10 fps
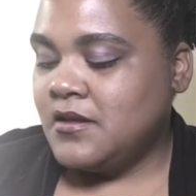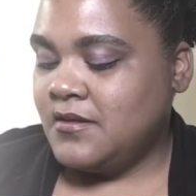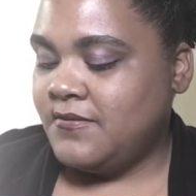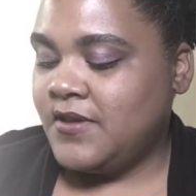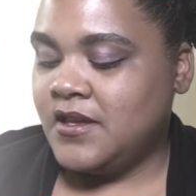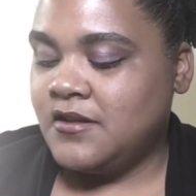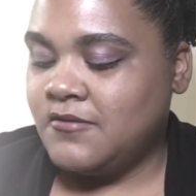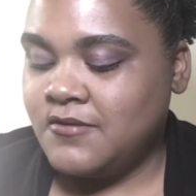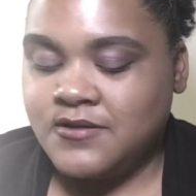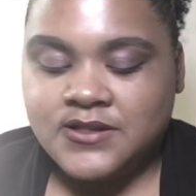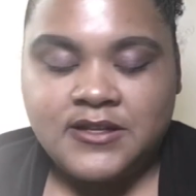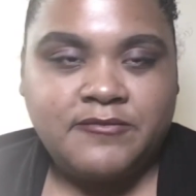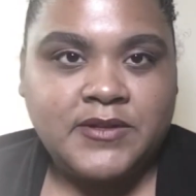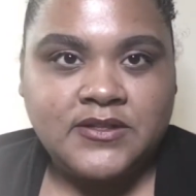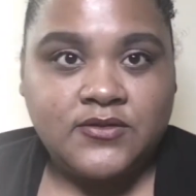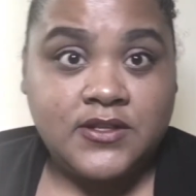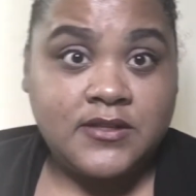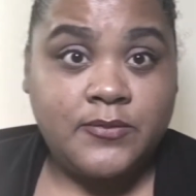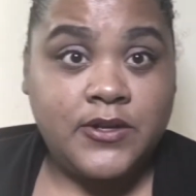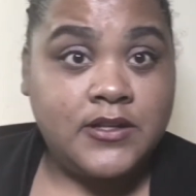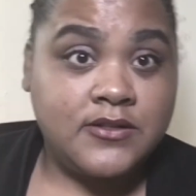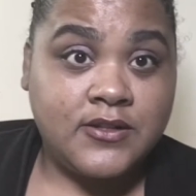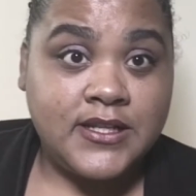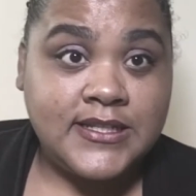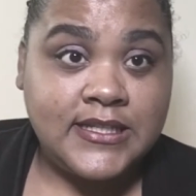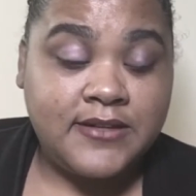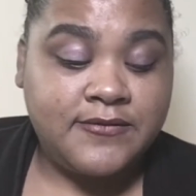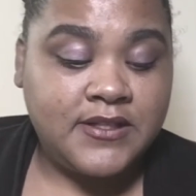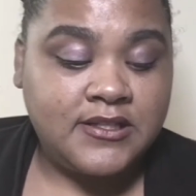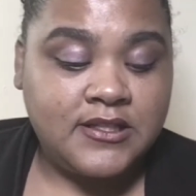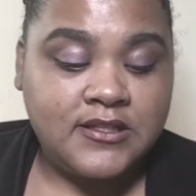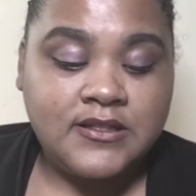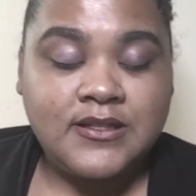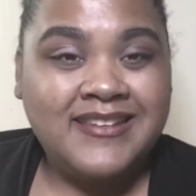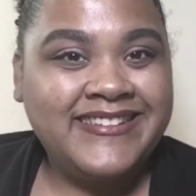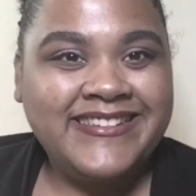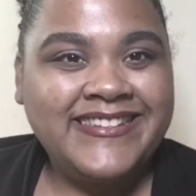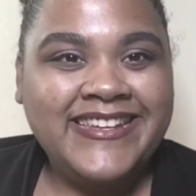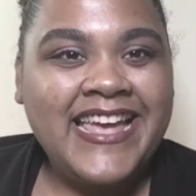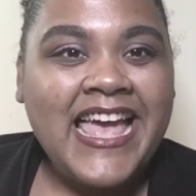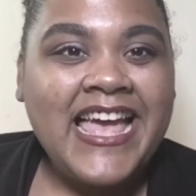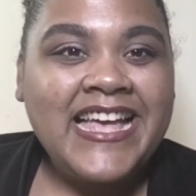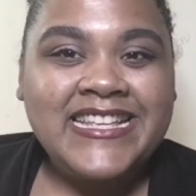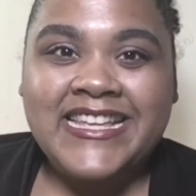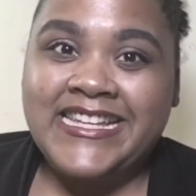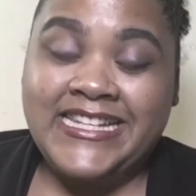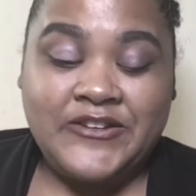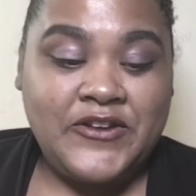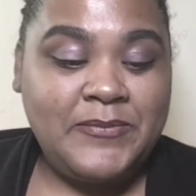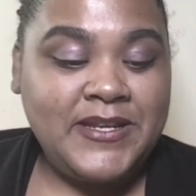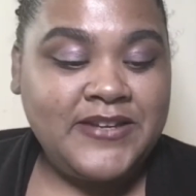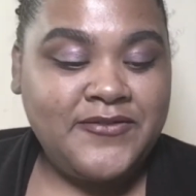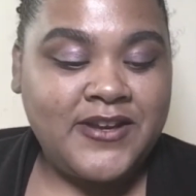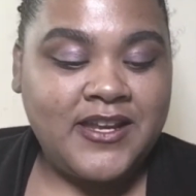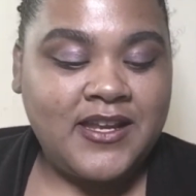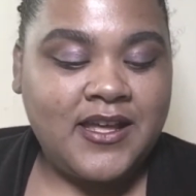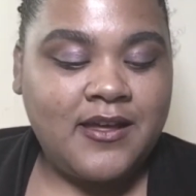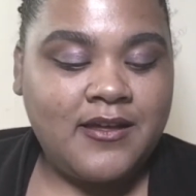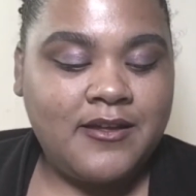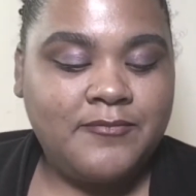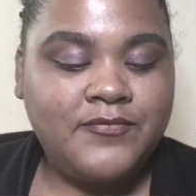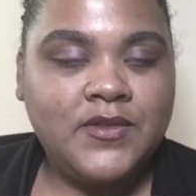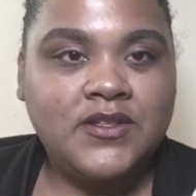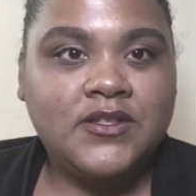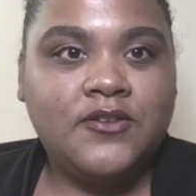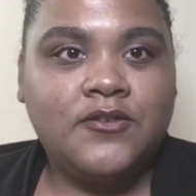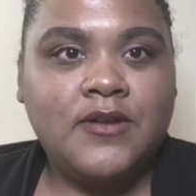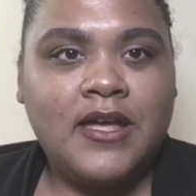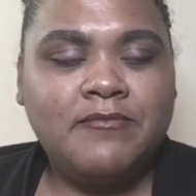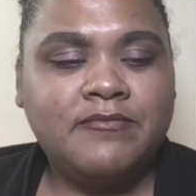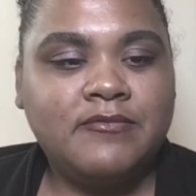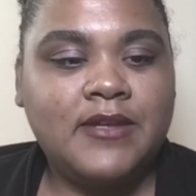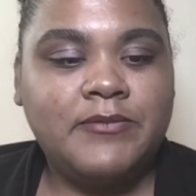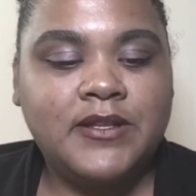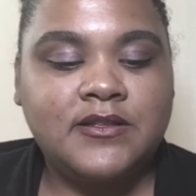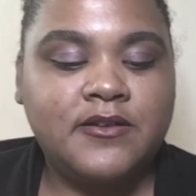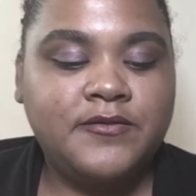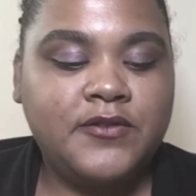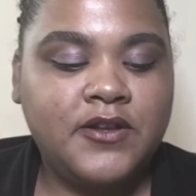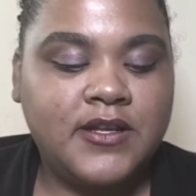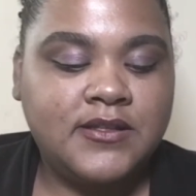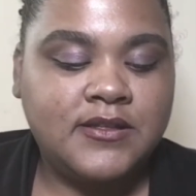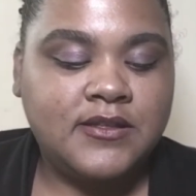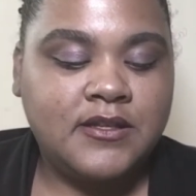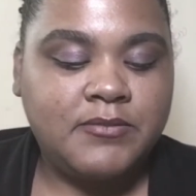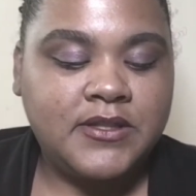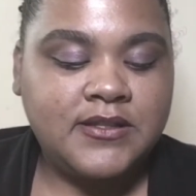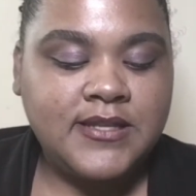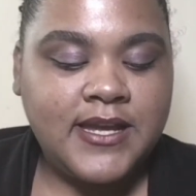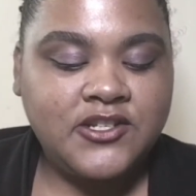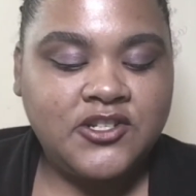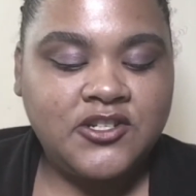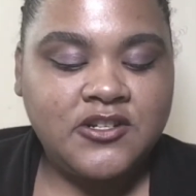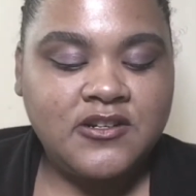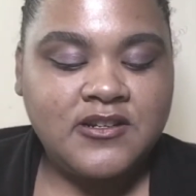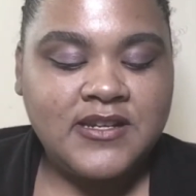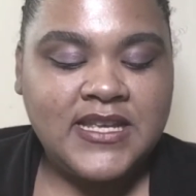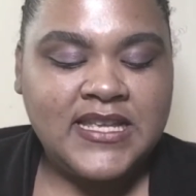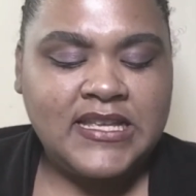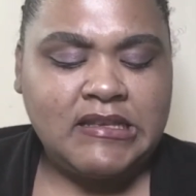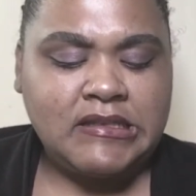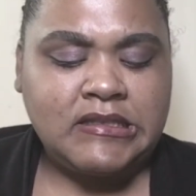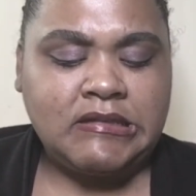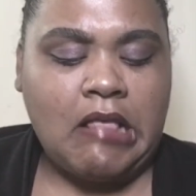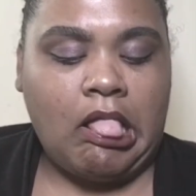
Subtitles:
vegan yogurts and I've been so disappointed. So let's see if this is going to be different. I mean, it's hard for you guys to see, but the texture is